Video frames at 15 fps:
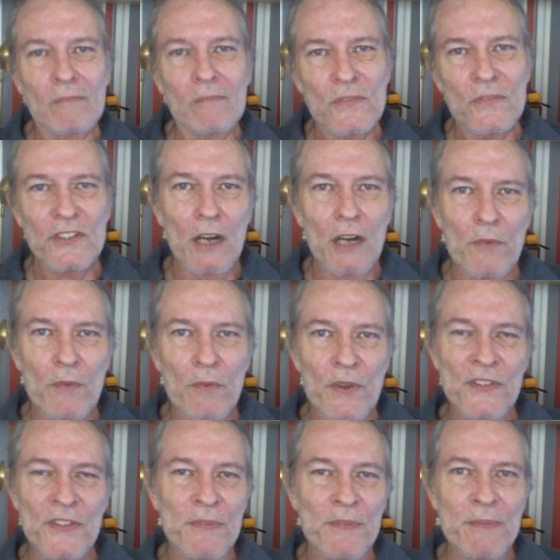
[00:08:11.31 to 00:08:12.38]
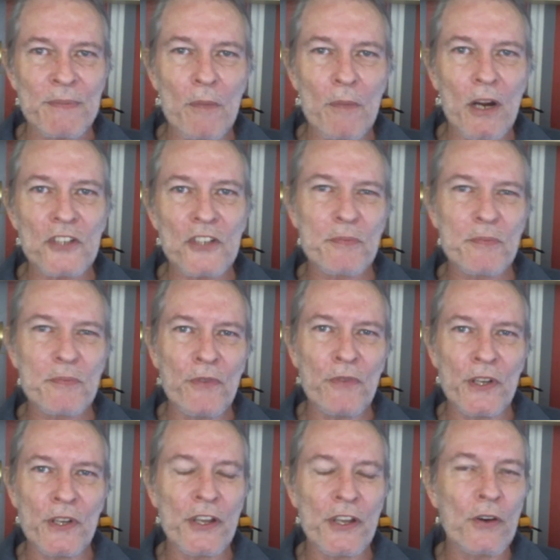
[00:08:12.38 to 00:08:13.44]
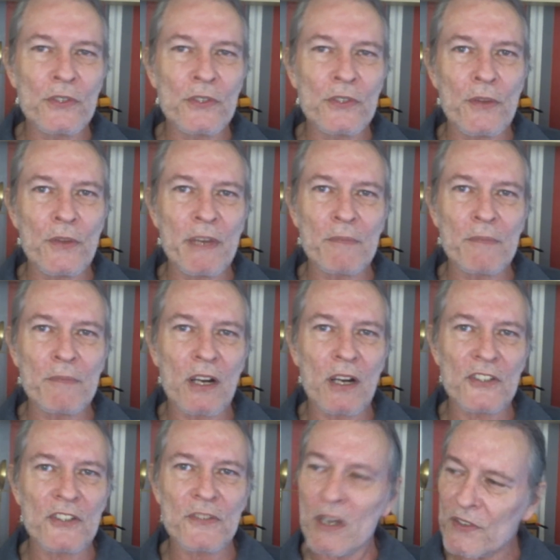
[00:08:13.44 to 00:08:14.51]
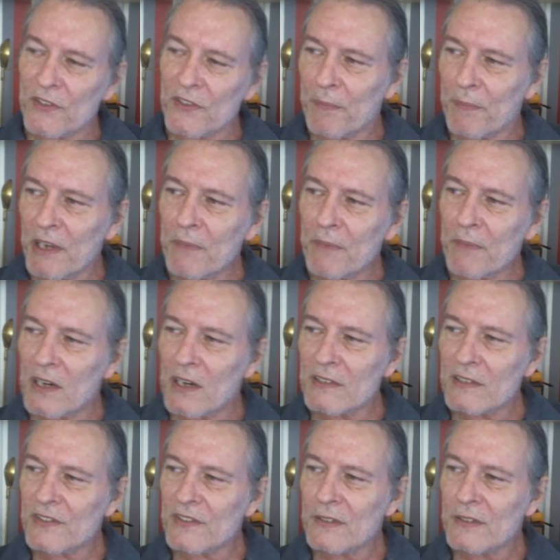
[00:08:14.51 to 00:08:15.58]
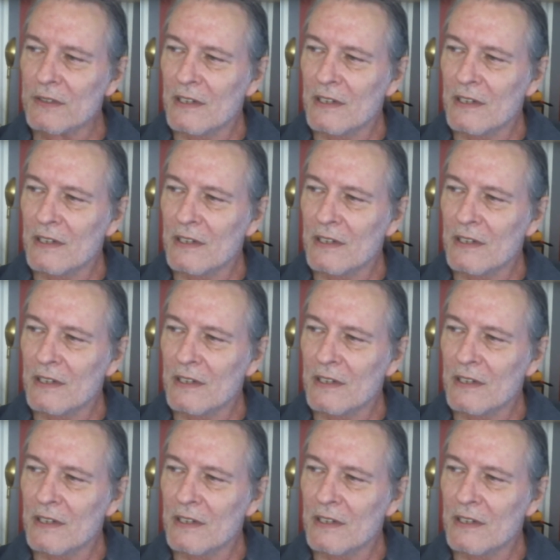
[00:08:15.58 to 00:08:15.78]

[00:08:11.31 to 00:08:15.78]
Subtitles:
start with some small parts before you go to the big parts, because the big parts,